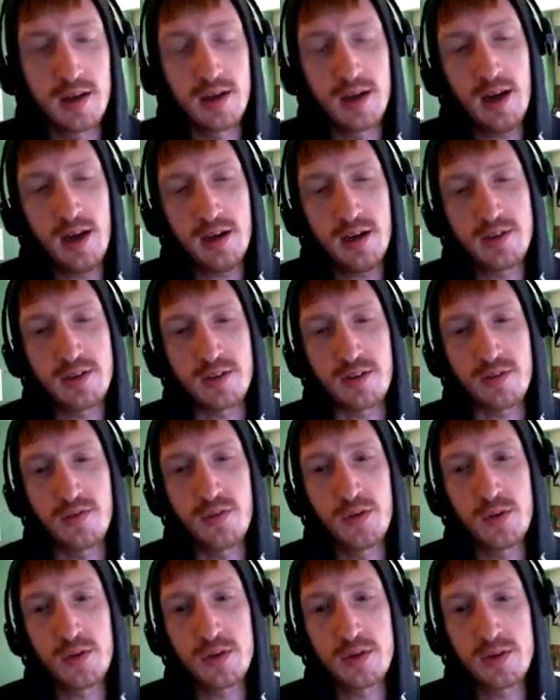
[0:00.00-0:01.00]
not just
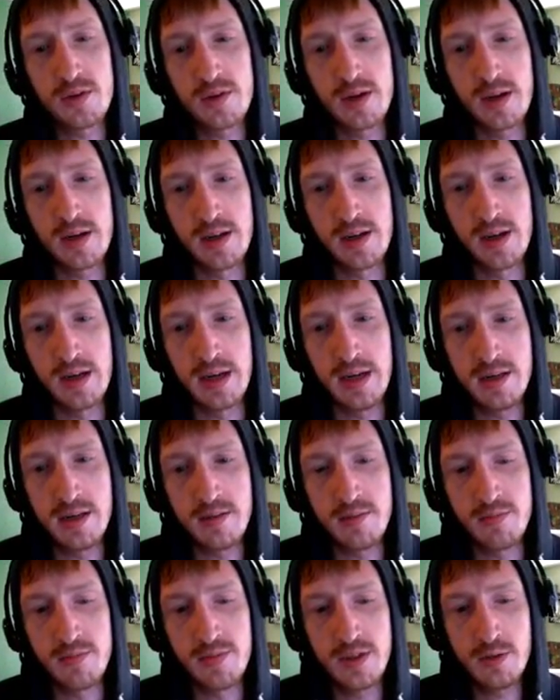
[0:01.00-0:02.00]
filter an
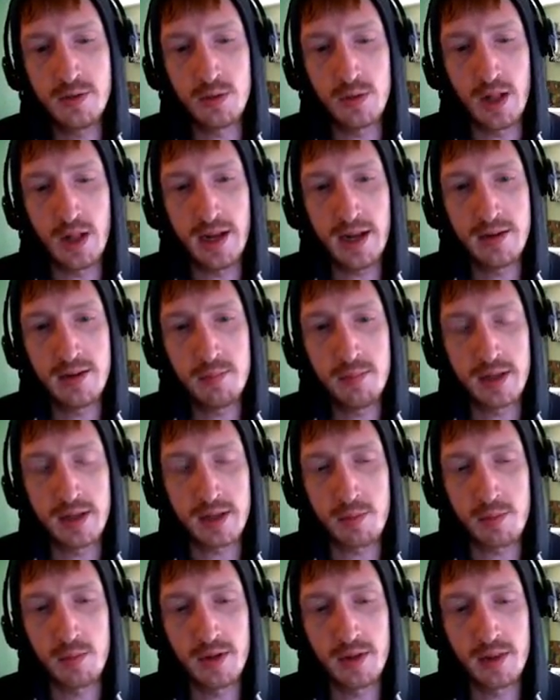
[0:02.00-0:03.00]
individual item
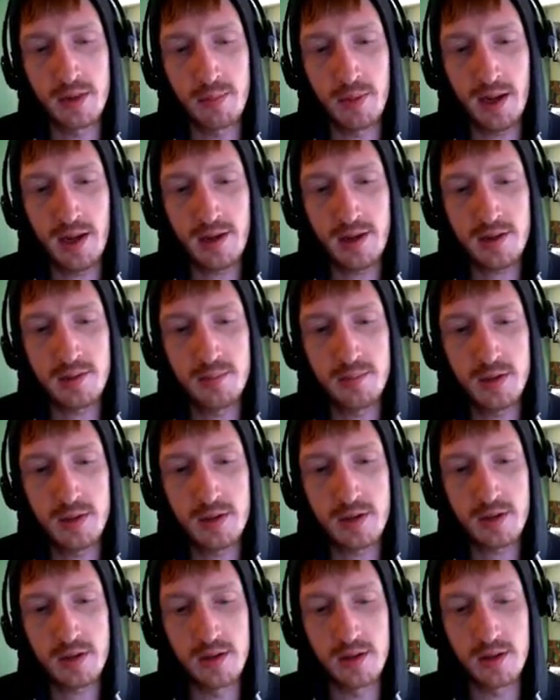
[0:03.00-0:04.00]
like in the past, but
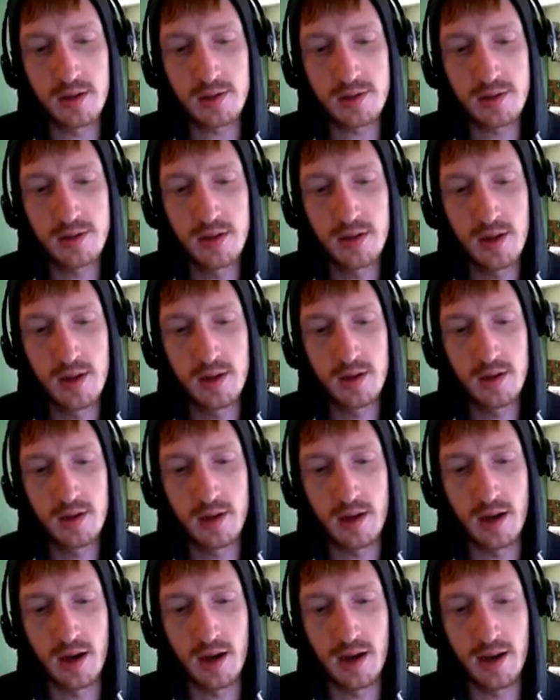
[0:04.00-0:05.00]
look at this.
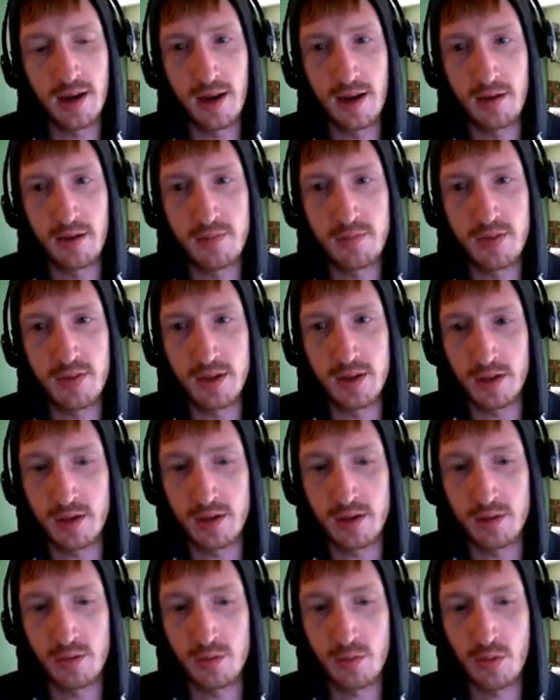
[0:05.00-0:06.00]
I have the
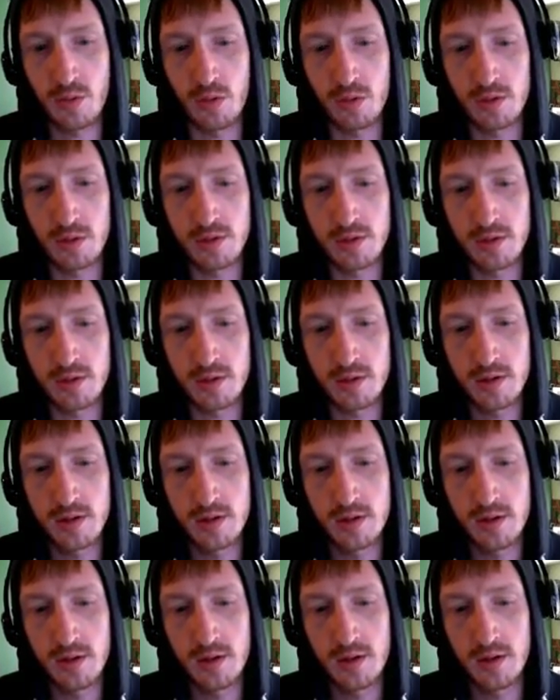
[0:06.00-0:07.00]
controller,
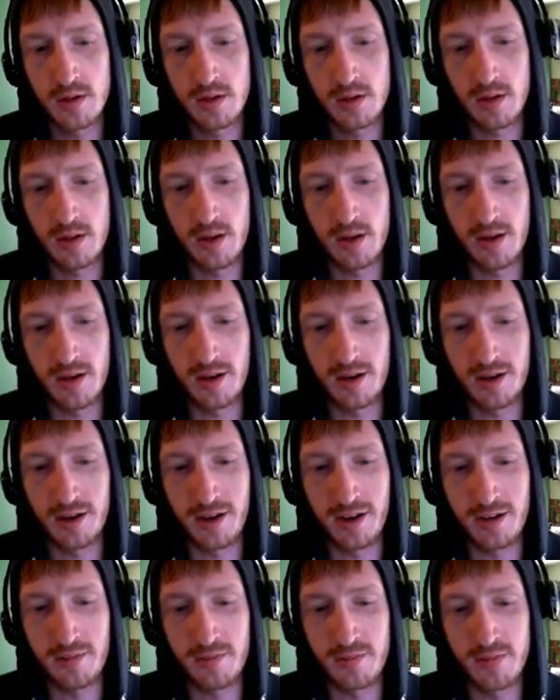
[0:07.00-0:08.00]
I
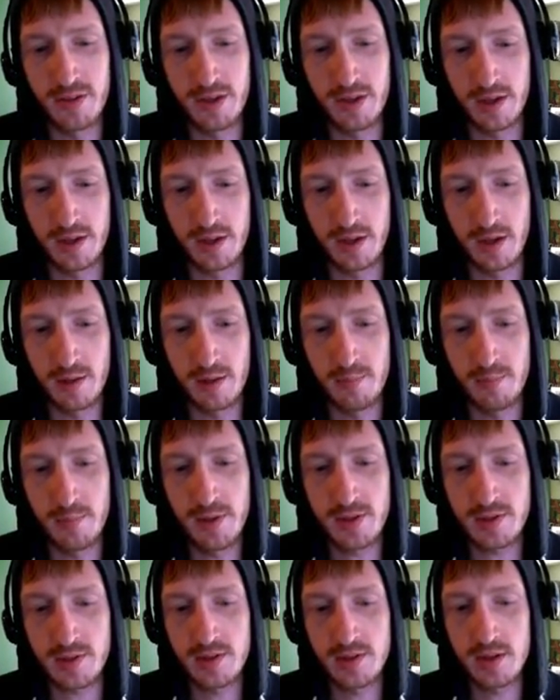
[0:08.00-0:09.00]
have the
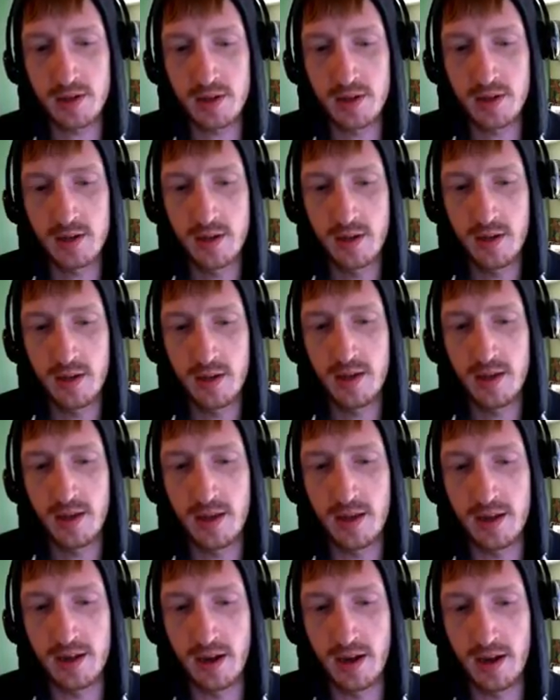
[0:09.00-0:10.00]
Mystic,
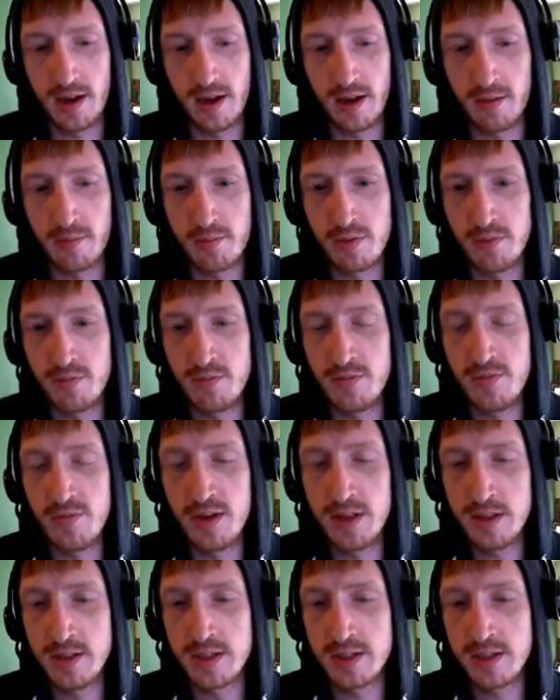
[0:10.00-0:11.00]
and I have the
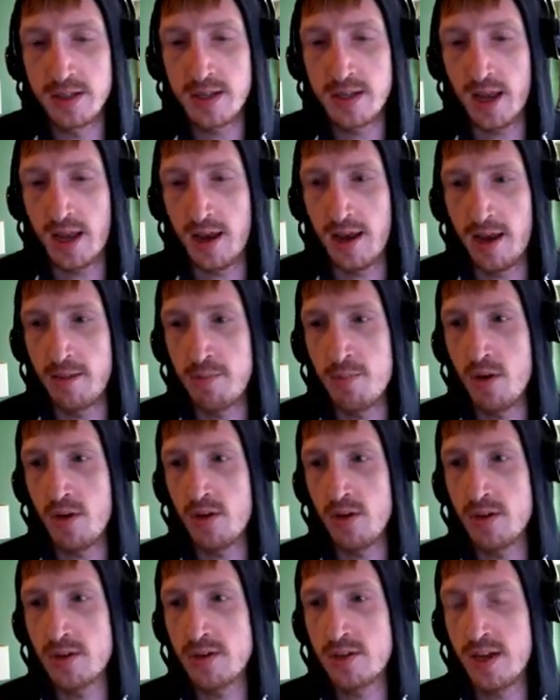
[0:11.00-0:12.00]
Villain tab
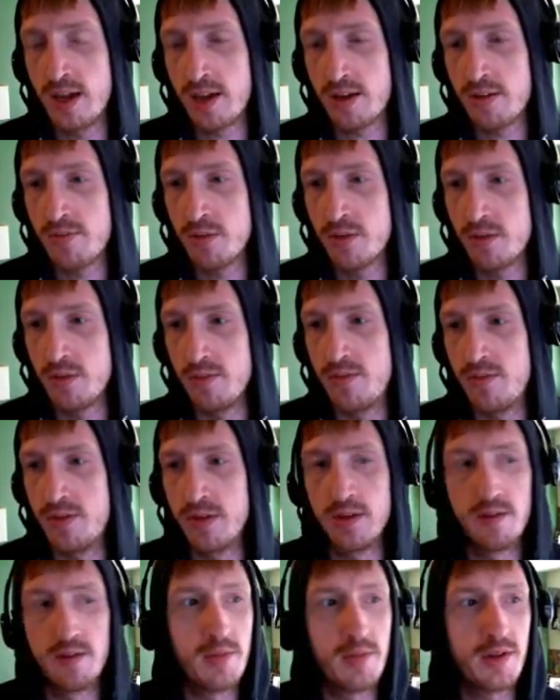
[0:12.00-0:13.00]
all checked for the
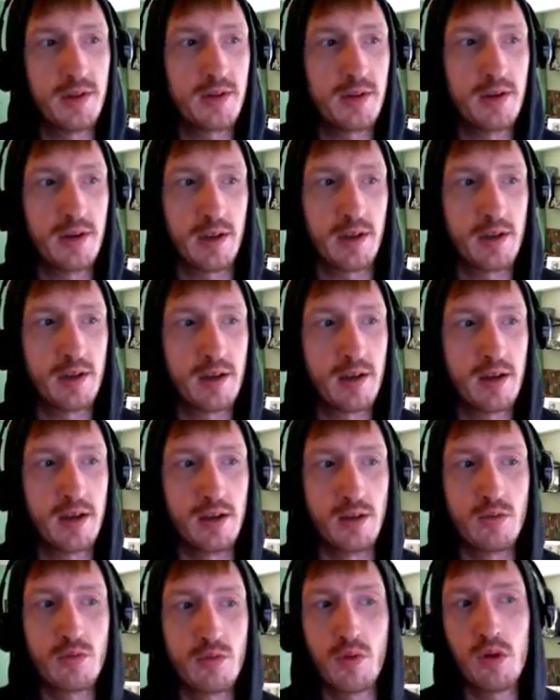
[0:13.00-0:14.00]
Villain Mystic
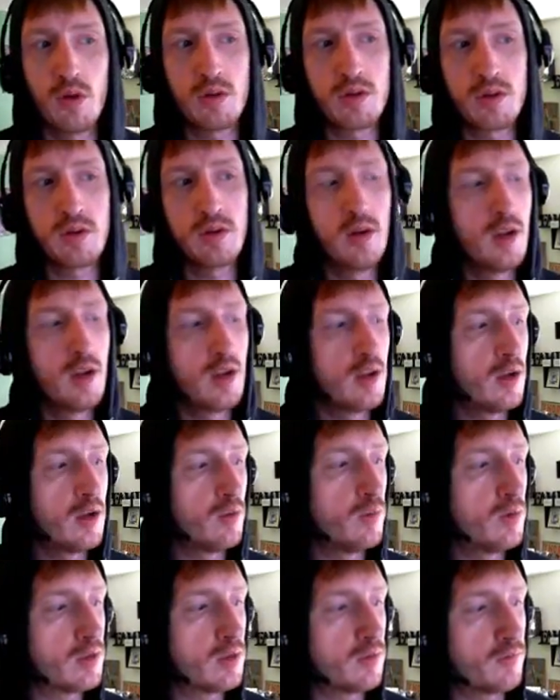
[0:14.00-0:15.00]
controller,
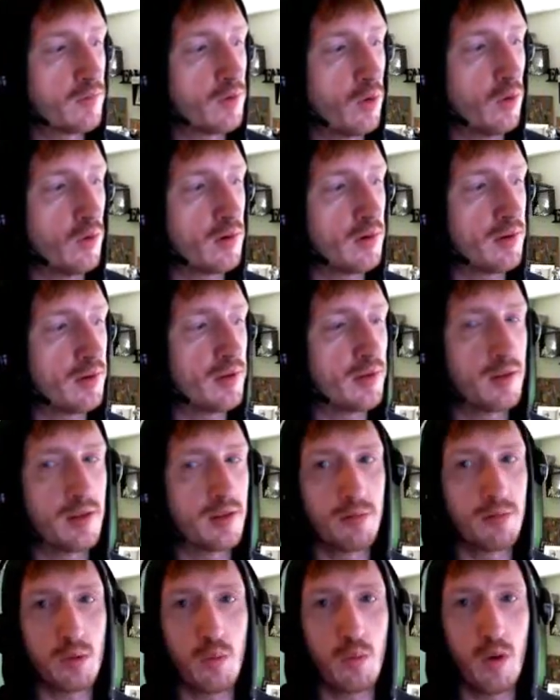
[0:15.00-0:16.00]
which of course is
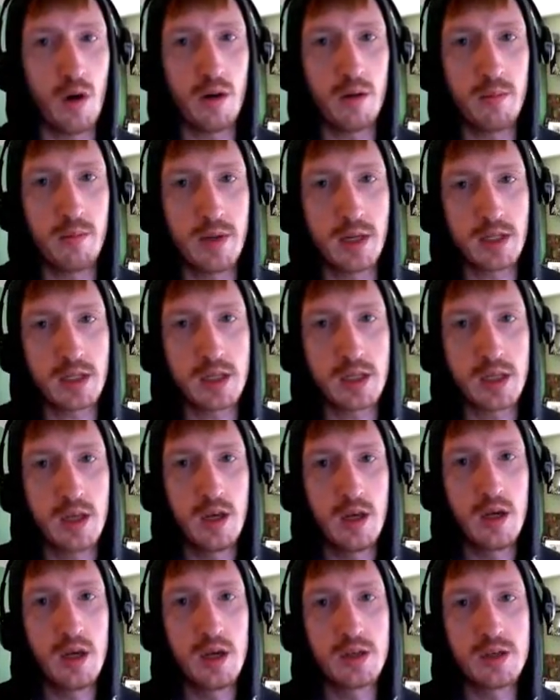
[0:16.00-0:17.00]
the requirement
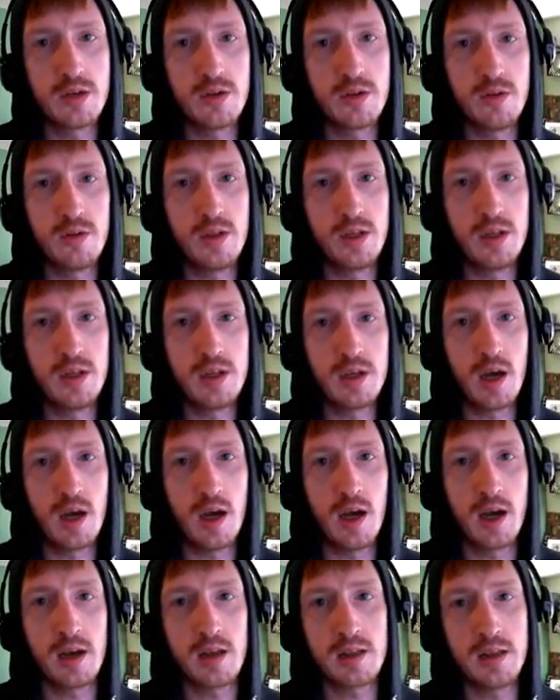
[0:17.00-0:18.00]
to the
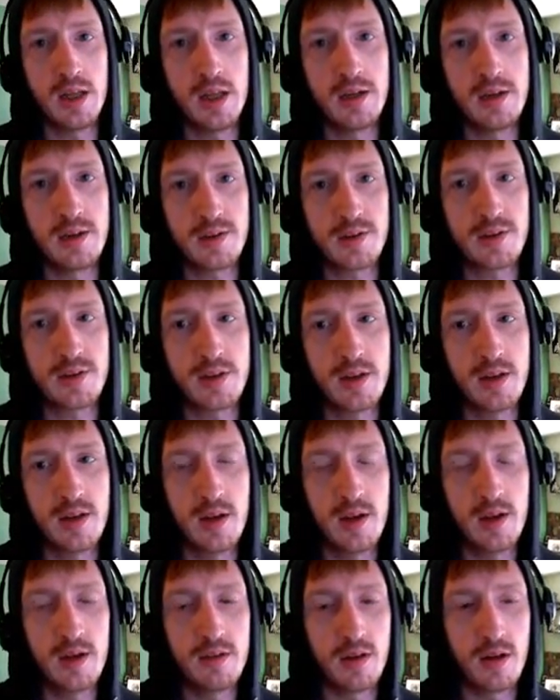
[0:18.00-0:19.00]
latest
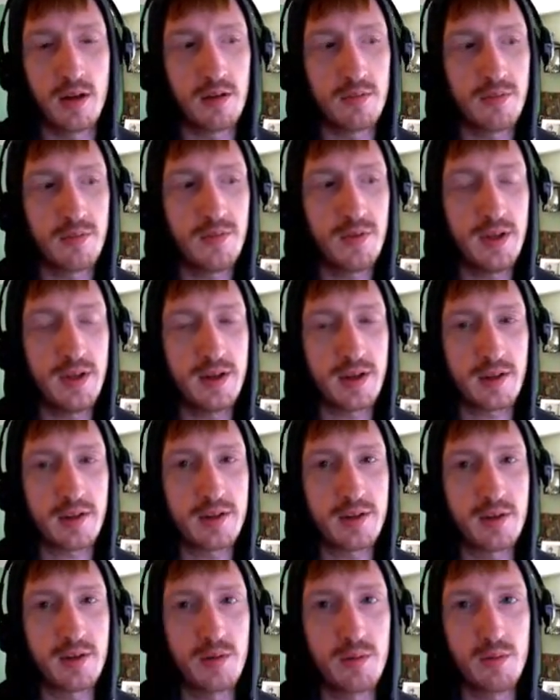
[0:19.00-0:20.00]

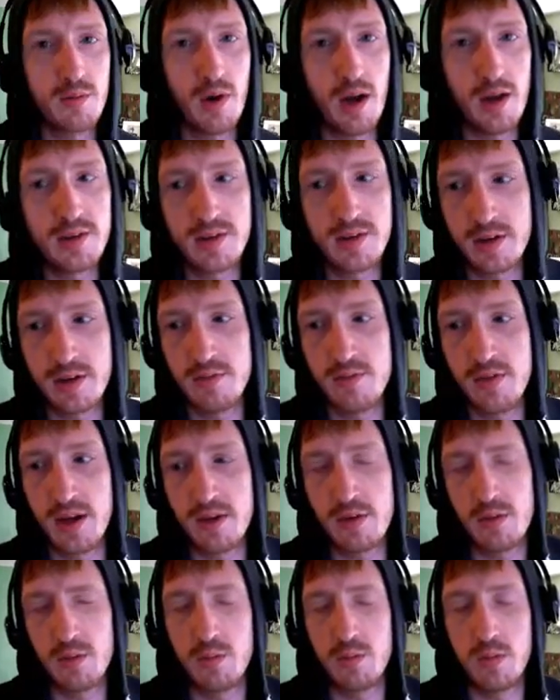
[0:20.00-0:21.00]
Phoenix Rising
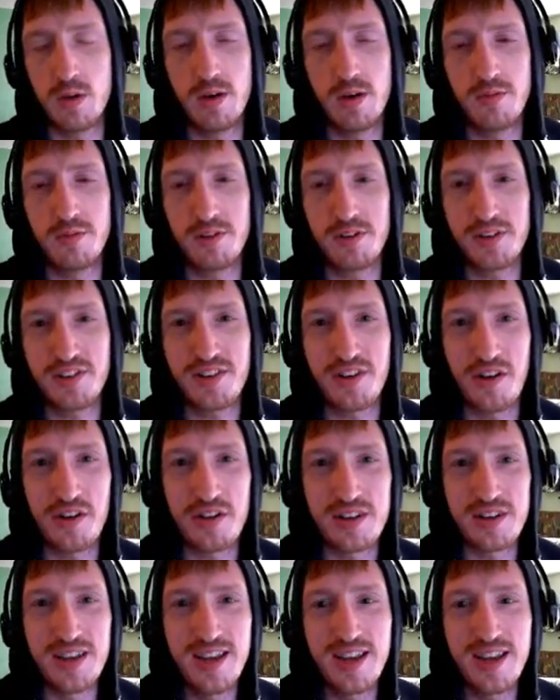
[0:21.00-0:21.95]
event or whatever it's called.